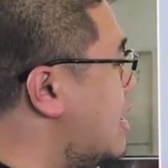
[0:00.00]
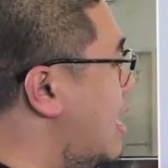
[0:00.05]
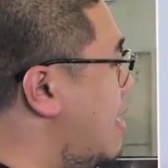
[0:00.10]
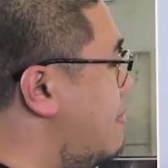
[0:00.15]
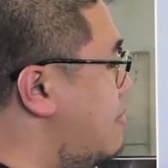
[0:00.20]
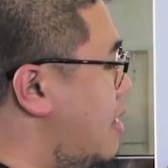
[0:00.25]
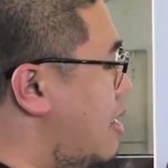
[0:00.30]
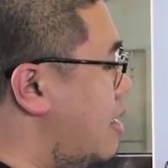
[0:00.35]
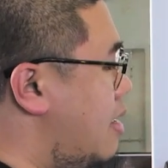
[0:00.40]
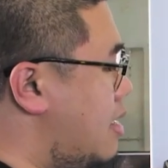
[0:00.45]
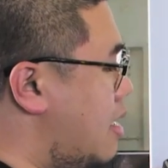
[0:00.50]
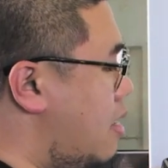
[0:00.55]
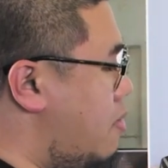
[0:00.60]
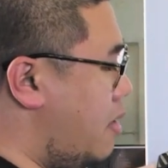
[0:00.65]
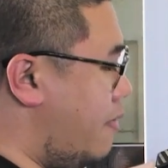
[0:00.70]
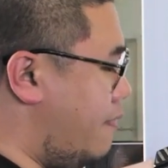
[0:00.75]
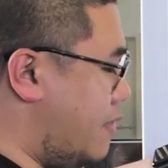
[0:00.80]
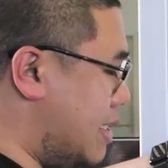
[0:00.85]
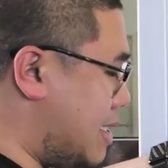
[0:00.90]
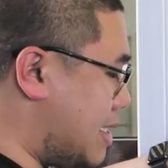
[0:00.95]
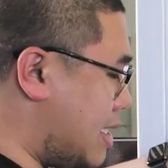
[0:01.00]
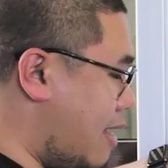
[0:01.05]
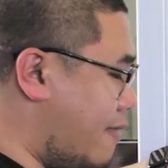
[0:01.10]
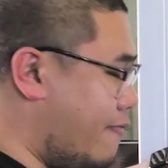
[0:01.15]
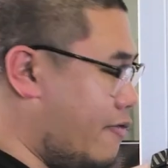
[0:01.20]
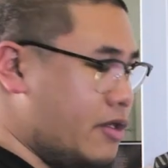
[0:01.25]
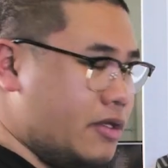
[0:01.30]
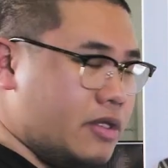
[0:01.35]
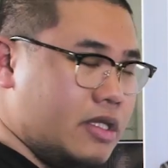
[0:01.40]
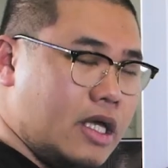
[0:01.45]
step that we've
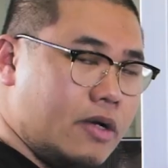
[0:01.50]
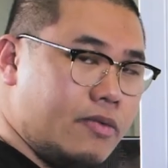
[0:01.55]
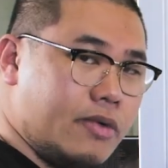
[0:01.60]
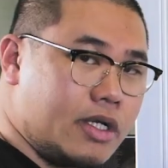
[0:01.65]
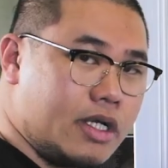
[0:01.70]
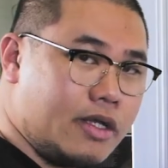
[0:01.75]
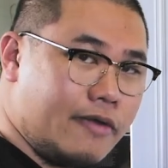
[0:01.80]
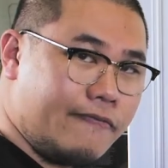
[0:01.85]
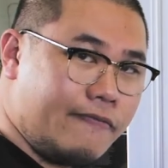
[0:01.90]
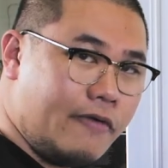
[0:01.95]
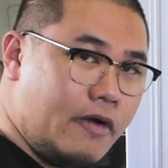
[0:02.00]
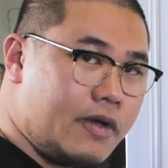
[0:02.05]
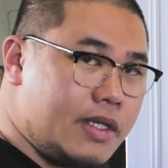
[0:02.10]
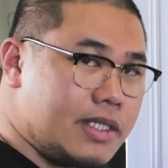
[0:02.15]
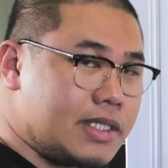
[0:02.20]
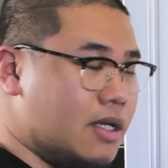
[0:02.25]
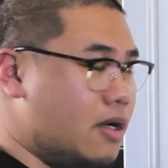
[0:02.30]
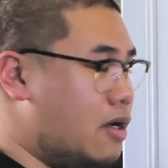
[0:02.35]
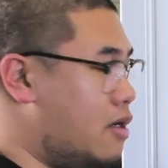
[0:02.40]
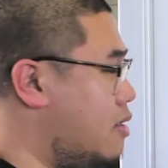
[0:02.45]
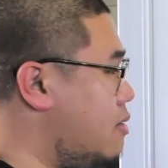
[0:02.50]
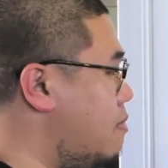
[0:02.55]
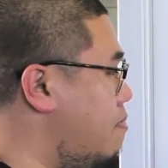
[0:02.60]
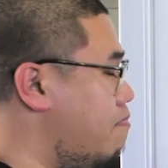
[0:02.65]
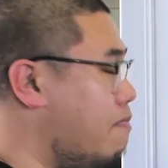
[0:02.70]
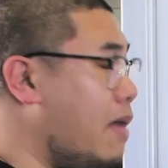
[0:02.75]
discovered that we're going to focus on